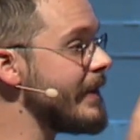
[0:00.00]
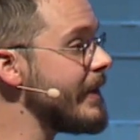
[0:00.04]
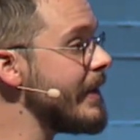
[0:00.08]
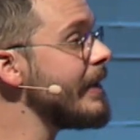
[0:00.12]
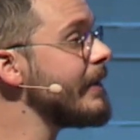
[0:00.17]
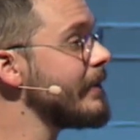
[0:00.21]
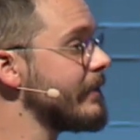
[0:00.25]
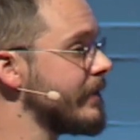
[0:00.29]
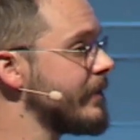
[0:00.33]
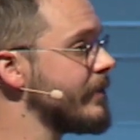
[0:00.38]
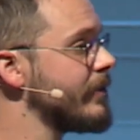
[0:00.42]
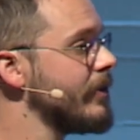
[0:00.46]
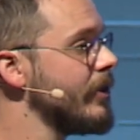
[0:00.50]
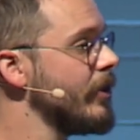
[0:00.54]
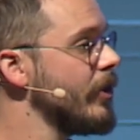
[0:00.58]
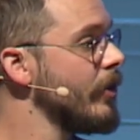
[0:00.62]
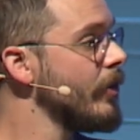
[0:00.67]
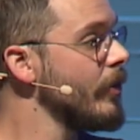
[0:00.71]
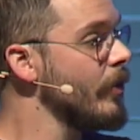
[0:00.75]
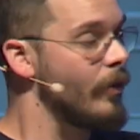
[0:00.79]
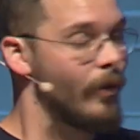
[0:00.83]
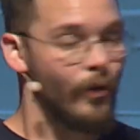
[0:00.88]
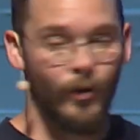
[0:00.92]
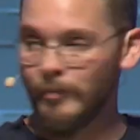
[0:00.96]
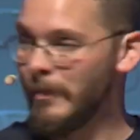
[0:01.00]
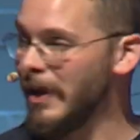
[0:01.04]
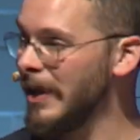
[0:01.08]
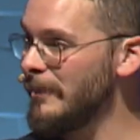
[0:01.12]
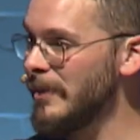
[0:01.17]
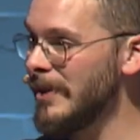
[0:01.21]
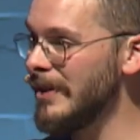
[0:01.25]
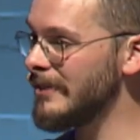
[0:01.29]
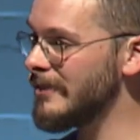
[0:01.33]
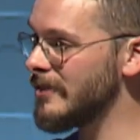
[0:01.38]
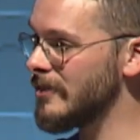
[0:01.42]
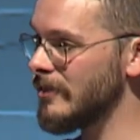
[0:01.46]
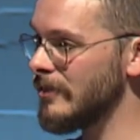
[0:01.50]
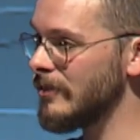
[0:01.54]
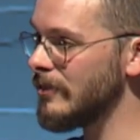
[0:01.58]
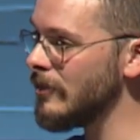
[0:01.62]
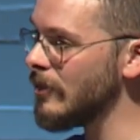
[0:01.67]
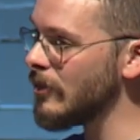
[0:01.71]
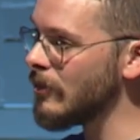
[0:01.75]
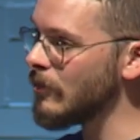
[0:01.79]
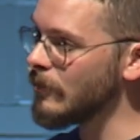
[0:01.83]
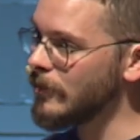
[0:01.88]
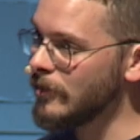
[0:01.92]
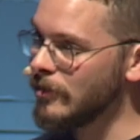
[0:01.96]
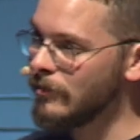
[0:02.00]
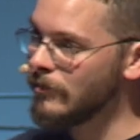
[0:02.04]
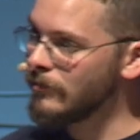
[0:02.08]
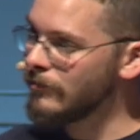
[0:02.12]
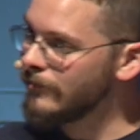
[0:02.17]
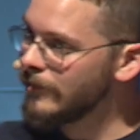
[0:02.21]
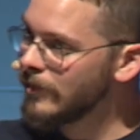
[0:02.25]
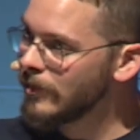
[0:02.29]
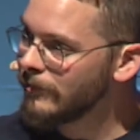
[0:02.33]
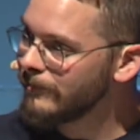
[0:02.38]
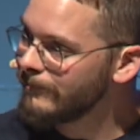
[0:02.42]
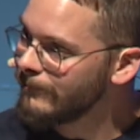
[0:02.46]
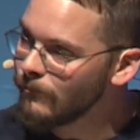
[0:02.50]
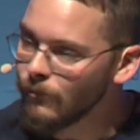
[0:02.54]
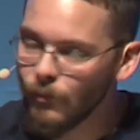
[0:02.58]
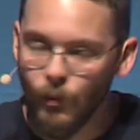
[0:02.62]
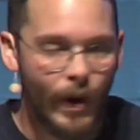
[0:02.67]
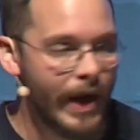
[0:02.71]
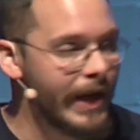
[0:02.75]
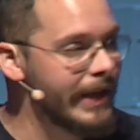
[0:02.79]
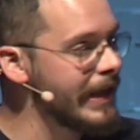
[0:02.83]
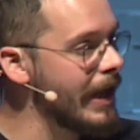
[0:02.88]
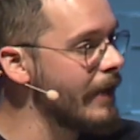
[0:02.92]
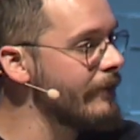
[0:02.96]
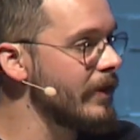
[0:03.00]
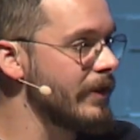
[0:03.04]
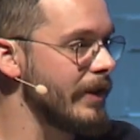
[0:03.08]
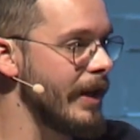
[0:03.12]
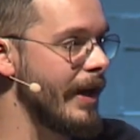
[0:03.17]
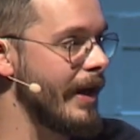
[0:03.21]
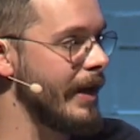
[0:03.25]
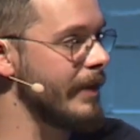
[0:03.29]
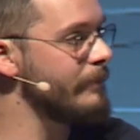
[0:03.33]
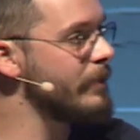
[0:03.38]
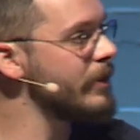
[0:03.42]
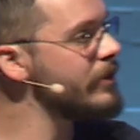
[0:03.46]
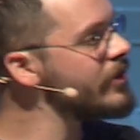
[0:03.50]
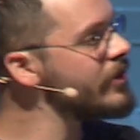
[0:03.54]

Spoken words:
this. Or maybe it's you're way down the line, but